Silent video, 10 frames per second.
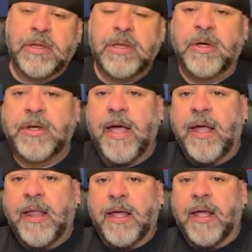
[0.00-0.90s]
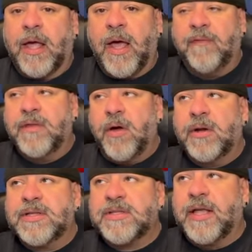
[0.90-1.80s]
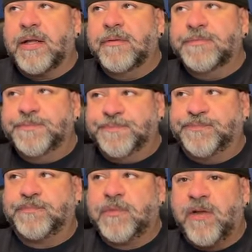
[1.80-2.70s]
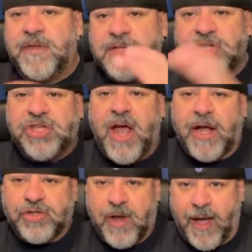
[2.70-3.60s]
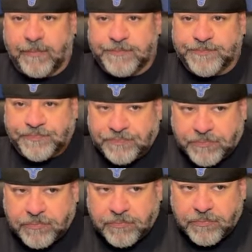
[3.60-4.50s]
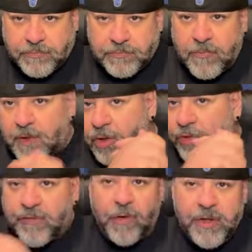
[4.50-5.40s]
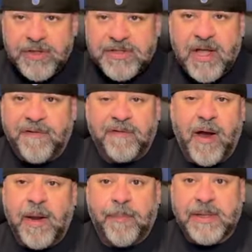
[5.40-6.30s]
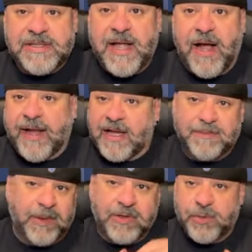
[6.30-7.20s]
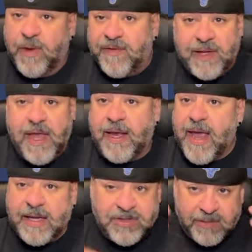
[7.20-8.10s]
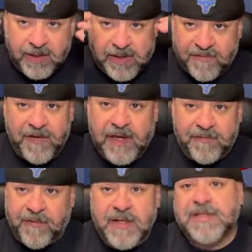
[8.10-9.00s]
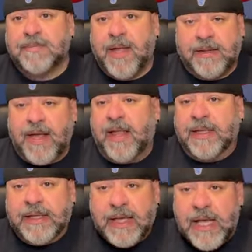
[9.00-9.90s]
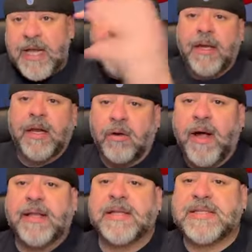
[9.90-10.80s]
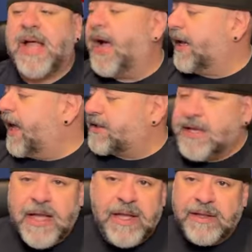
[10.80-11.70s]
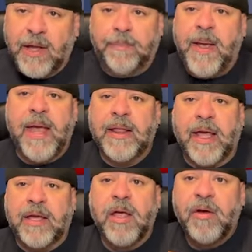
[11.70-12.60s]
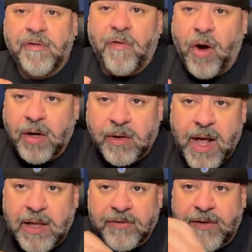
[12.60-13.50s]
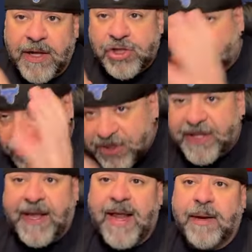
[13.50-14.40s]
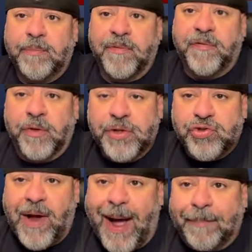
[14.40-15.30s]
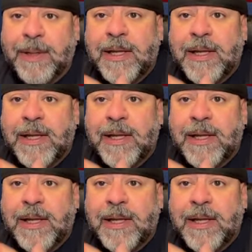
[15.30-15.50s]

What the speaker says: Okay, like I've noticed, like if there's a shock drop, you throw your stuff right up on StockX because whoever can't get it's going to be in the feeding frenzy mentality. They're going to go right to StockX. They'll pay like $400 for that shoe just to get it before the drop.